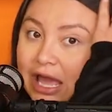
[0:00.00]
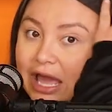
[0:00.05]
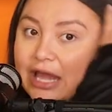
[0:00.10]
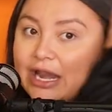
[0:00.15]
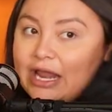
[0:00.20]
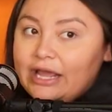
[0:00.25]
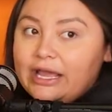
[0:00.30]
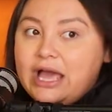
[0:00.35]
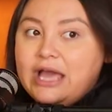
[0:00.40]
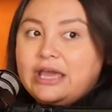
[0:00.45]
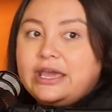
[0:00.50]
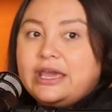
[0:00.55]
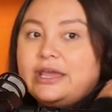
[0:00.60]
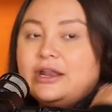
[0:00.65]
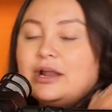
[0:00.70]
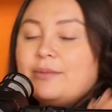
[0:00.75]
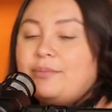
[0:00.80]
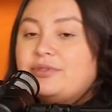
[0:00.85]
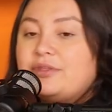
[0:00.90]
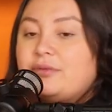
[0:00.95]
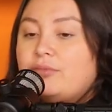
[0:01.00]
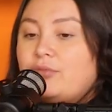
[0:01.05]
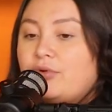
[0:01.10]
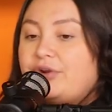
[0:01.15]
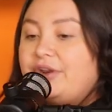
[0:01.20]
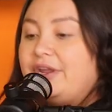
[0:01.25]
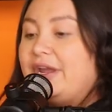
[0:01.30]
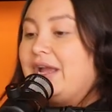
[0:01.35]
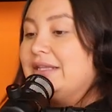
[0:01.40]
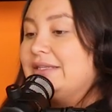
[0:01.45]
And I got hit up in the
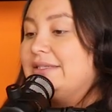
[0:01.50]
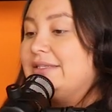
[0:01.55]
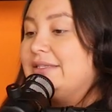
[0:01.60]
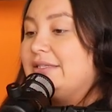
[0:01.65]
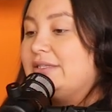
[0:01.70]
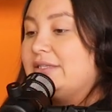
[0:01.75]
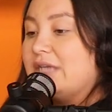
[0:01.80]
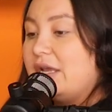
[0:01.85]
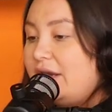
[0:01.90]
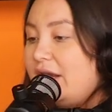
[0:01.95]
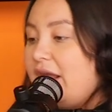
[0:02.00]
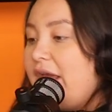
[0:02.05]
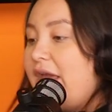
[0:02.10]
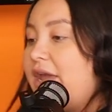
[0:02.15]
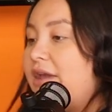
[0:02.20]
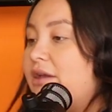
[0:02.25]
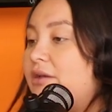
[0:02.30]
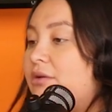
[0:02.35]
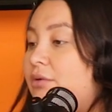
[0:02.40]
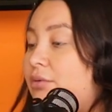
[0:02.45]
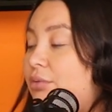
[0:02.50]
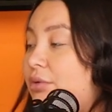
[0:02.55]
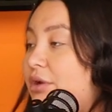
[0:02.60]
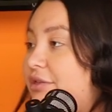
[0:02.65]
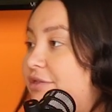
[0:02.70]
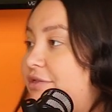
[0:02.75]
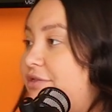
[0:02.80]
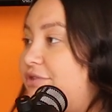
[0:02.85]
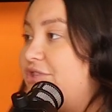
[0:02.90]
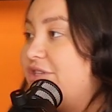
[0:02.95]
morning on Sunday
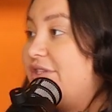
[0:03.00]
with